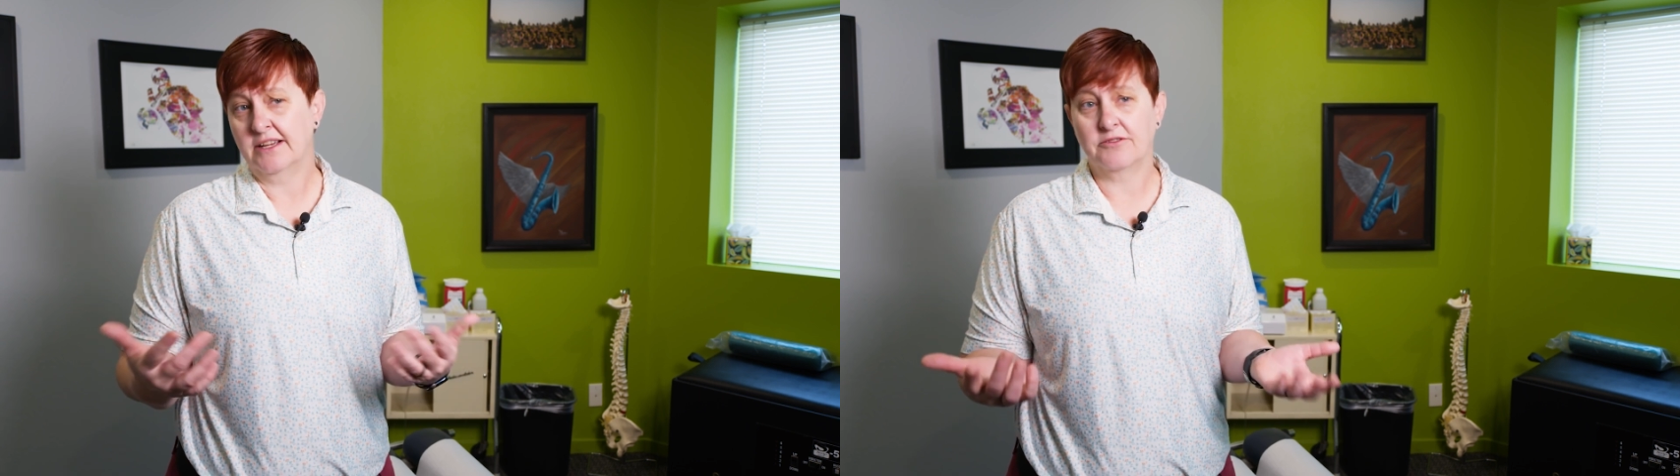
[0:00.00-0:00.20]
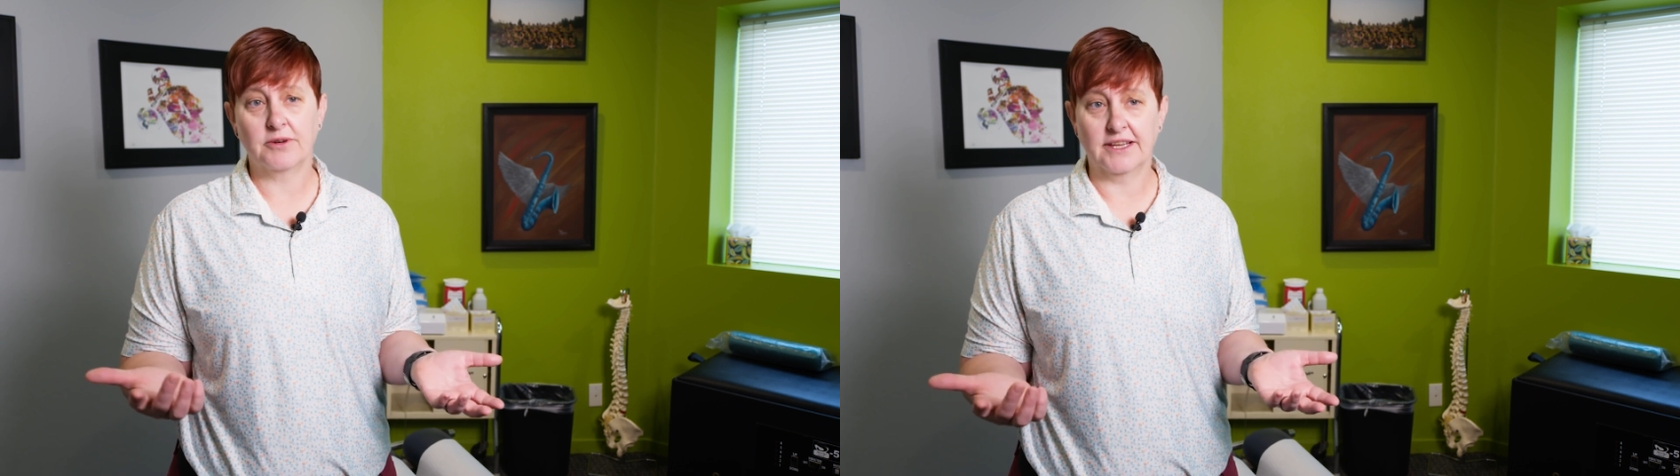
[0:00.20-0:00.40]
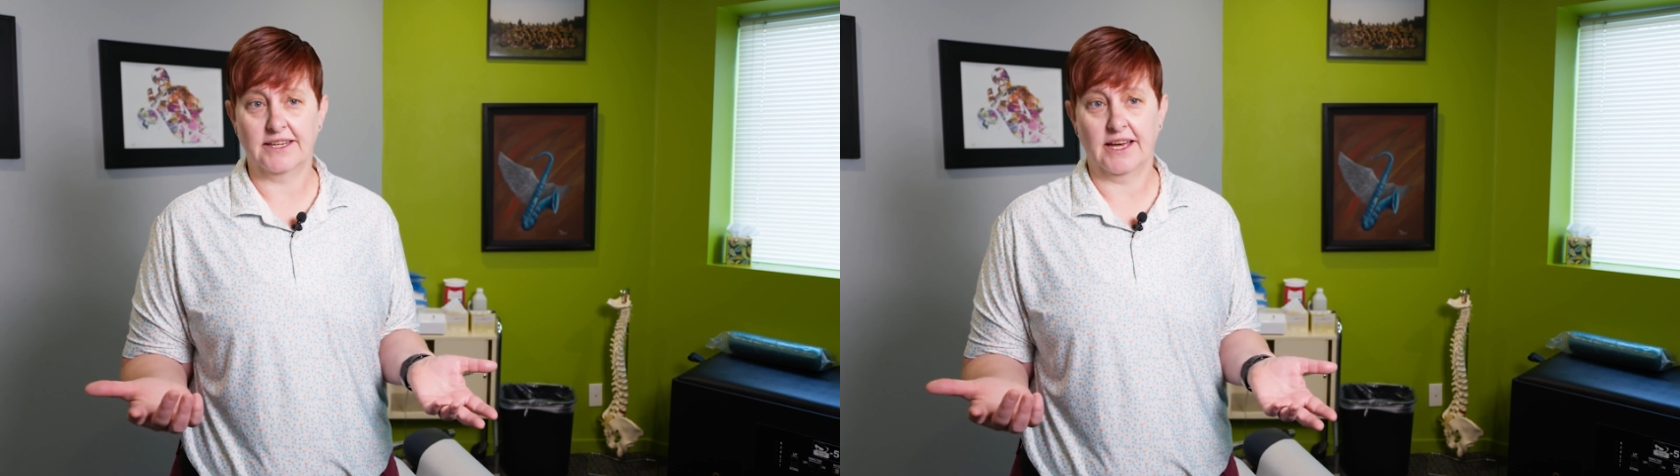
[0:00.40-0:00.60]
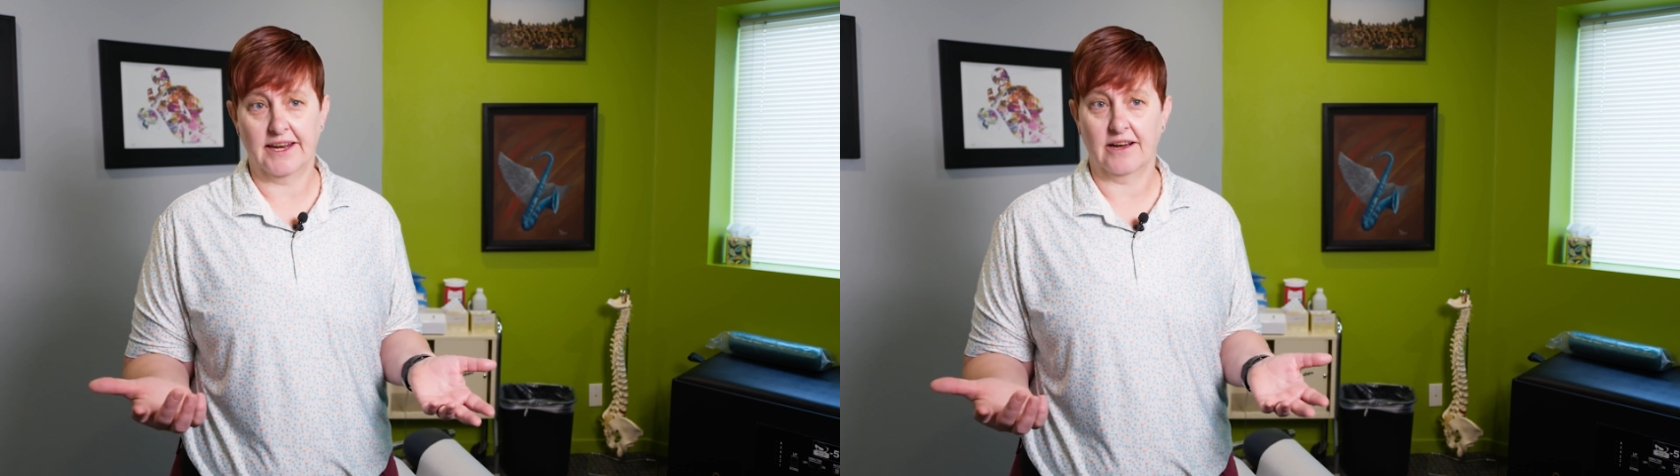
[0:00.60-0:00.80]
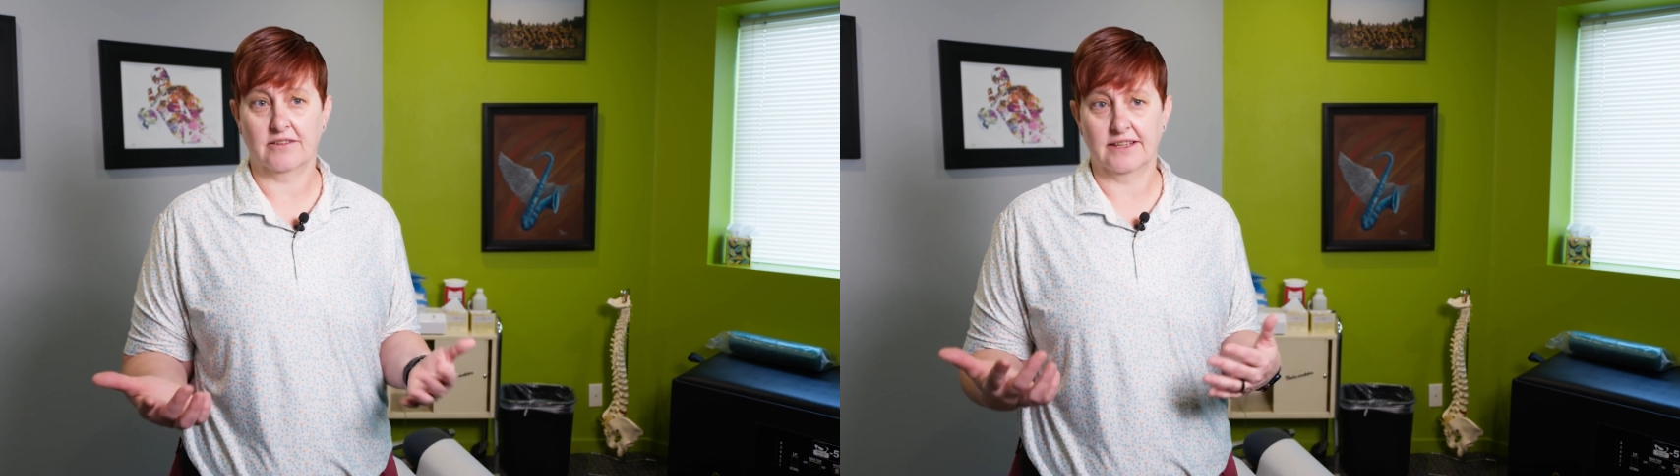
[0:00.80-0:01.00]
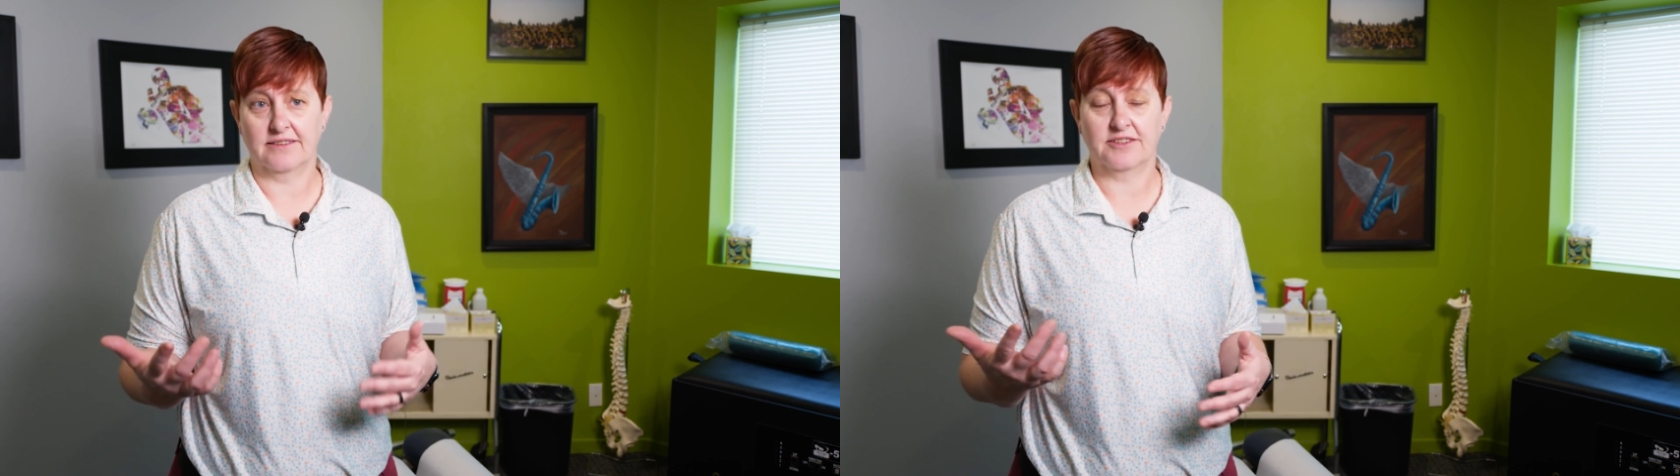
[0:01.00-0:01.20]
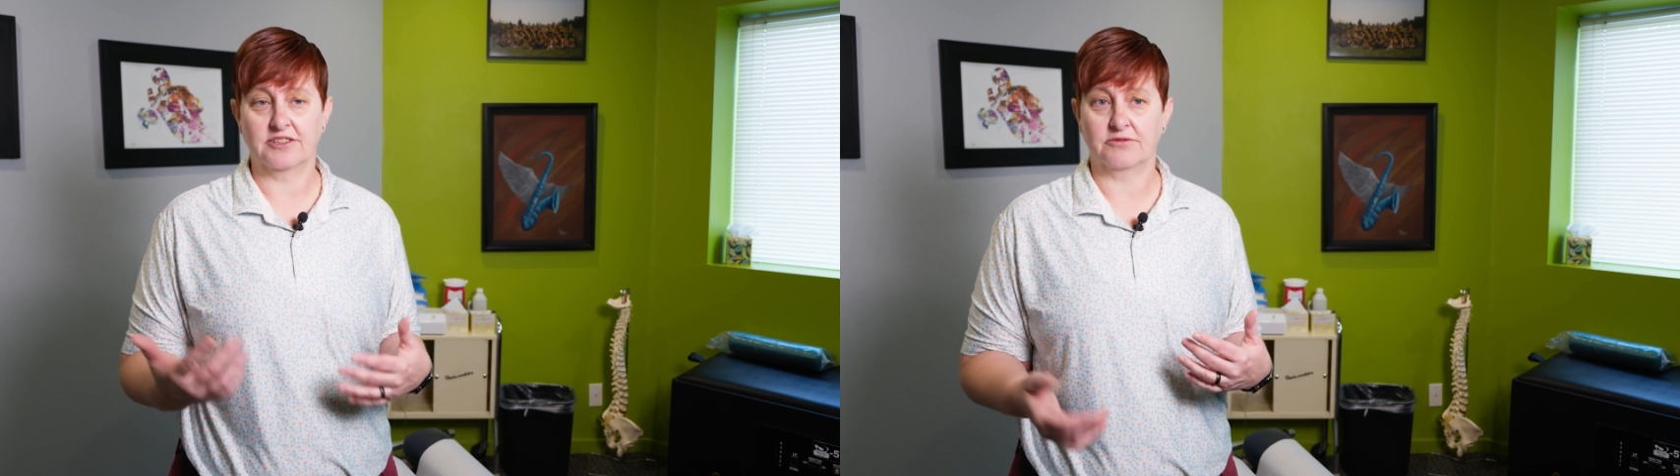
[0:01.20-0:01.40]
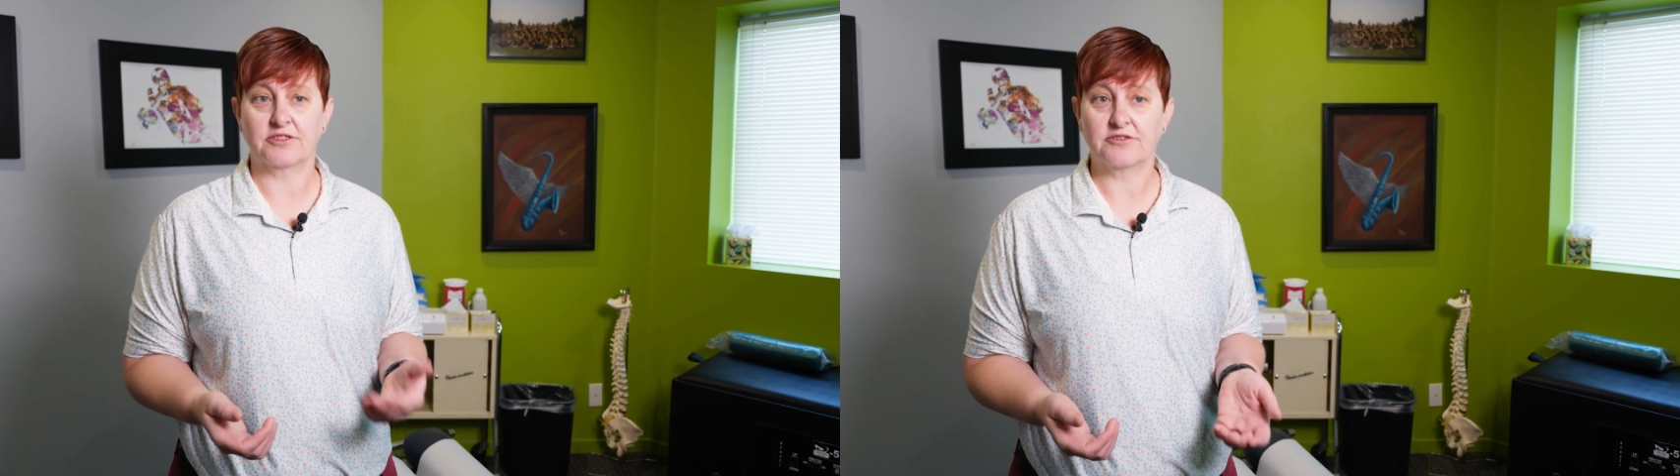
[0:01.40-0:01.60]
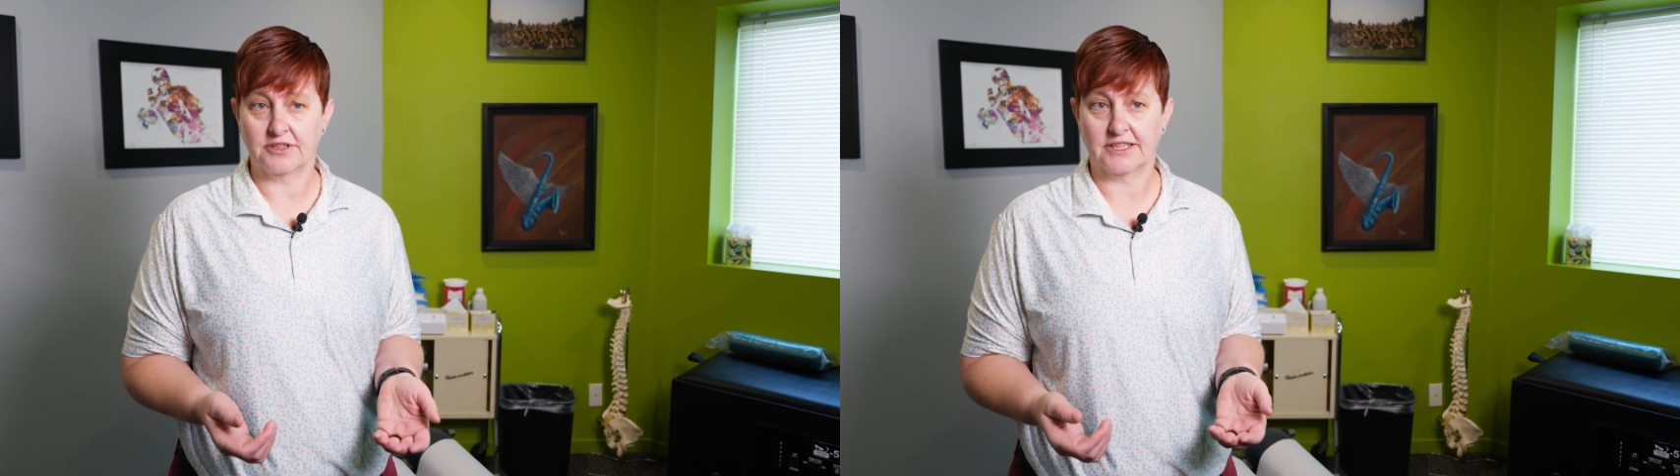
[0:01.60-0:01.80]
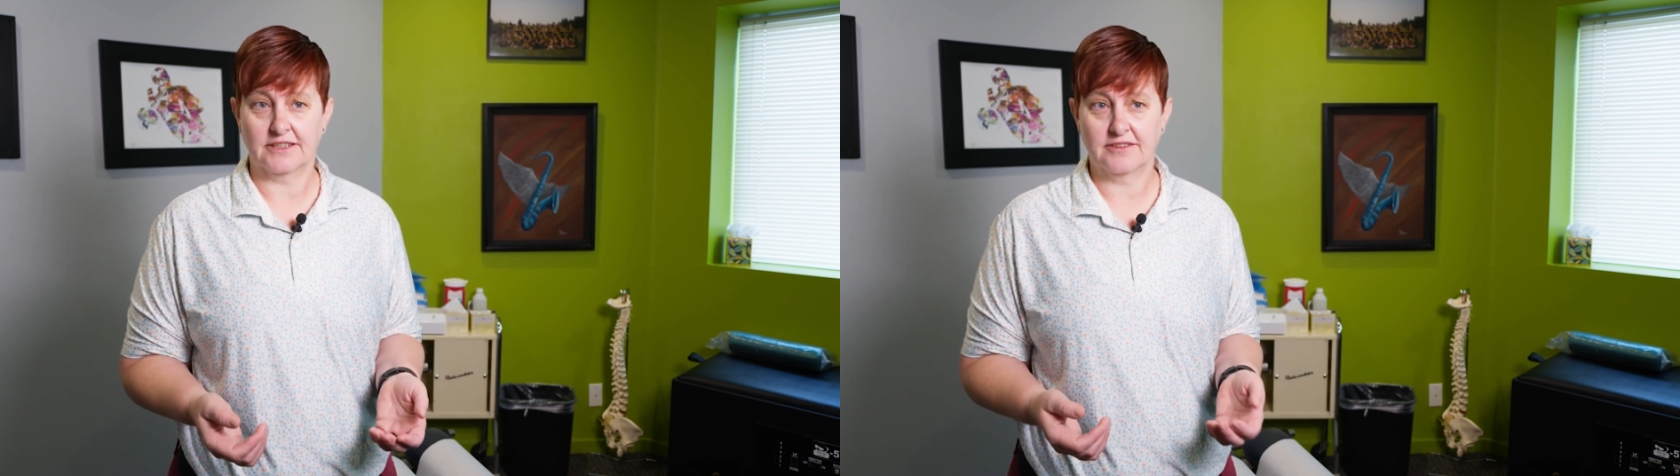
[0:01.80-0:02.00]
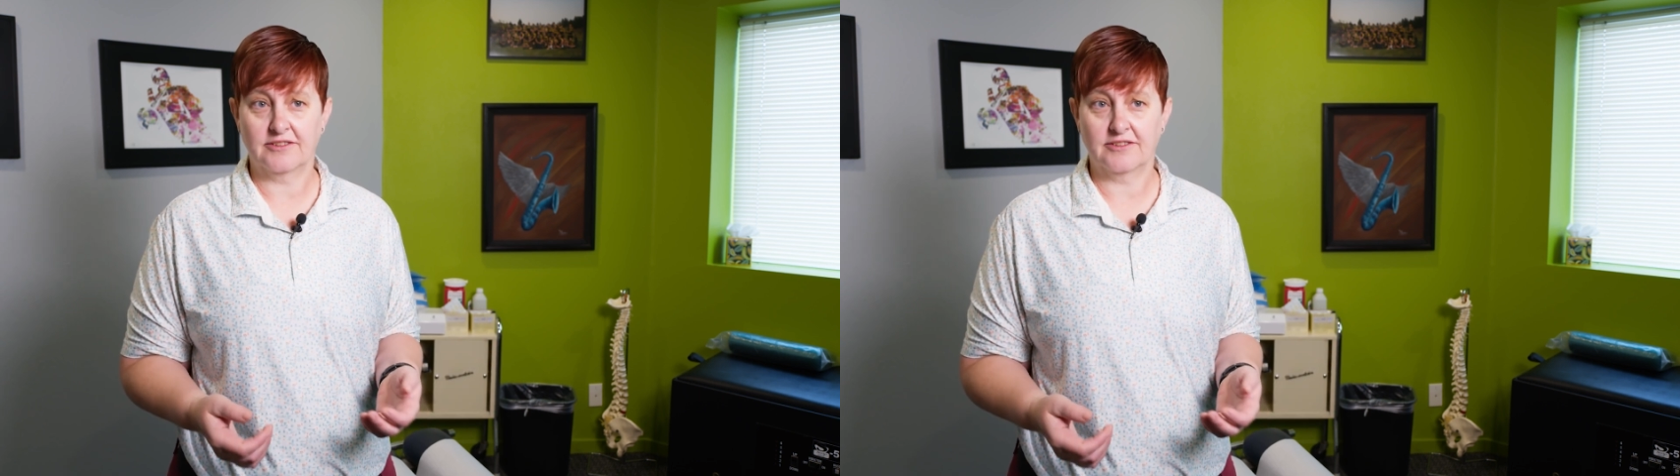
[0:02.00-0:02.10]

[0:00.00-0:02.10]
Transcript: It's really not out, it's just restricted.